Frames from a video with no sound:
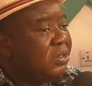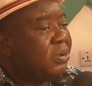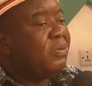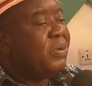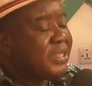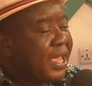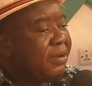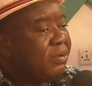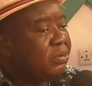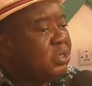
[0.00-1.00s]
Well, return,
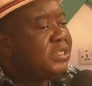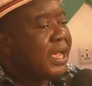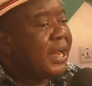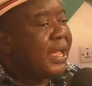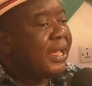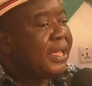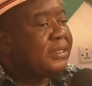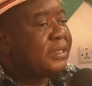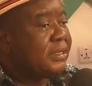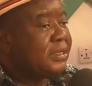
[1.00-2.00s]
no. Buziana,
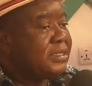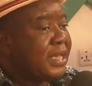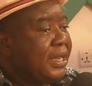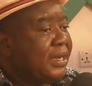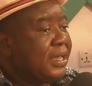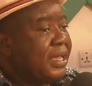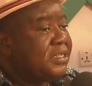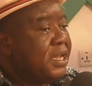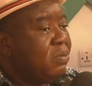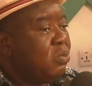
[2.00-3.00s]
at this had a
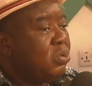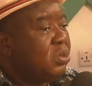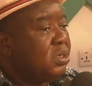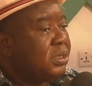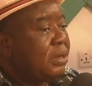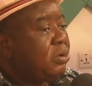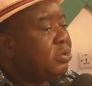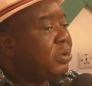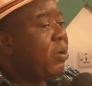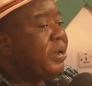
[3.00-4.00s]
shame. That was
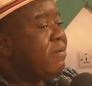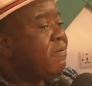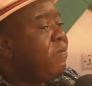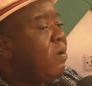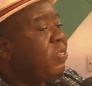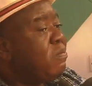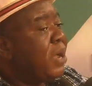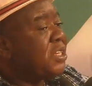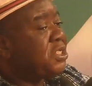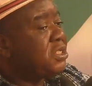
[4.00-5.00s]
on the 4th of
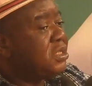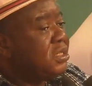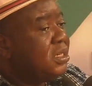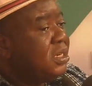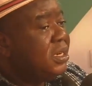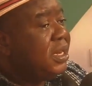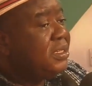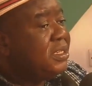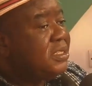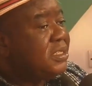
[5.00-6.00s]
March,
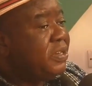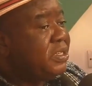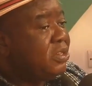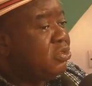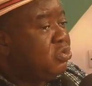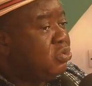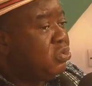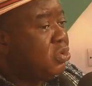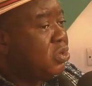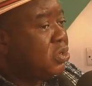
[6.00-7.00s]
1972,
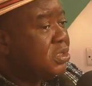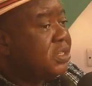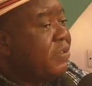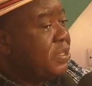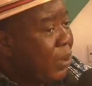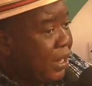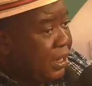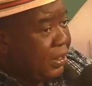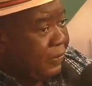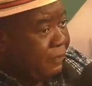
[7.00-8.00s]
71.
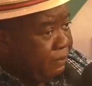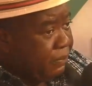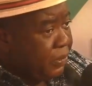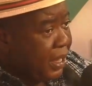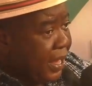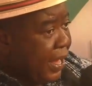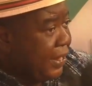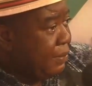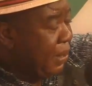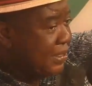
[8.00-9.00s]
At
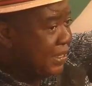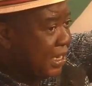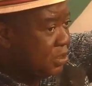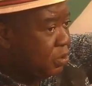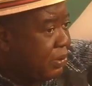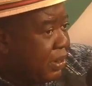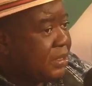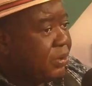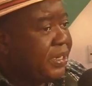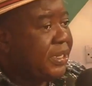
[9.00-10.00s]
the Black Star Square, I had
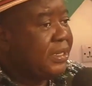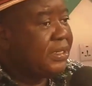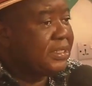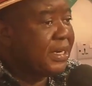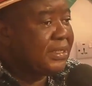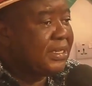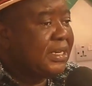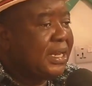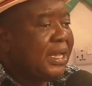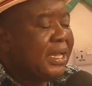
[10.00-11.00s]
the day,
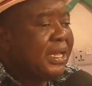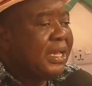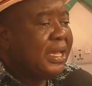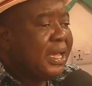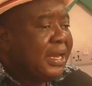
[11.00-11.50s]
Tenatena, and the